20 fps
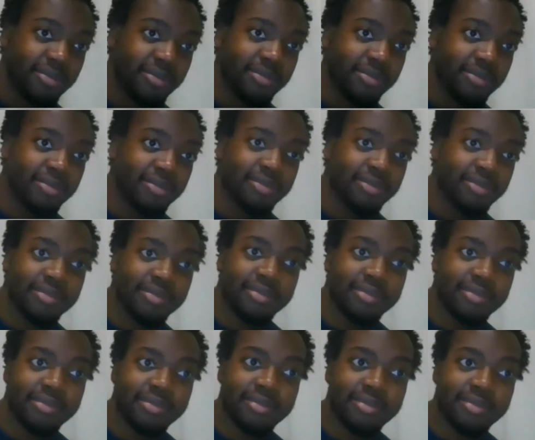
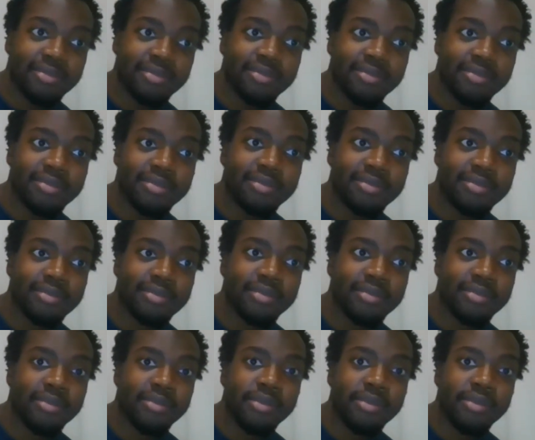
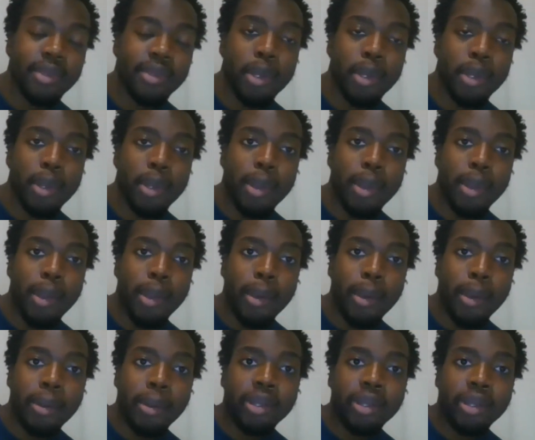
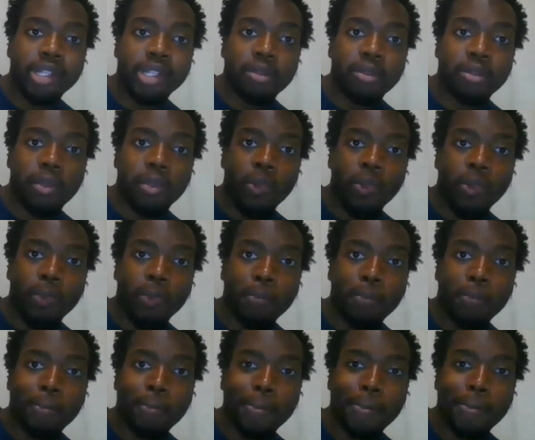
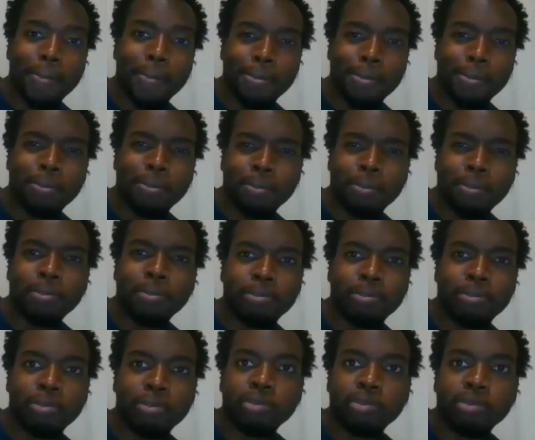
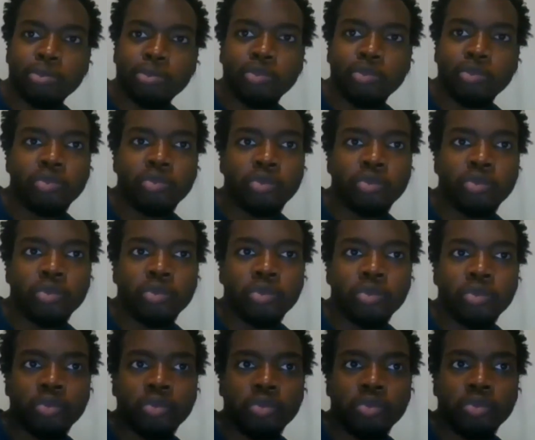
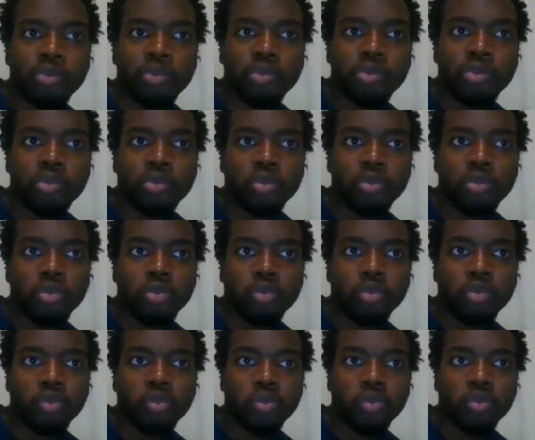
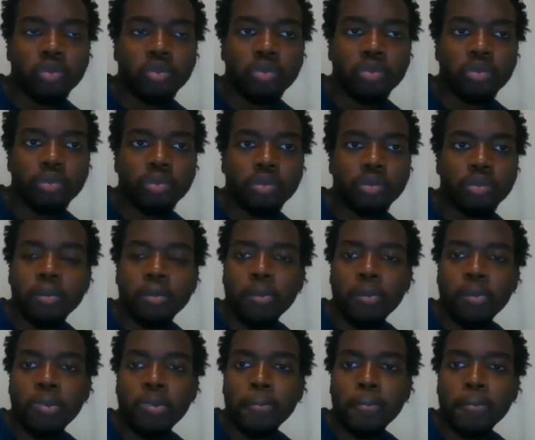(silent)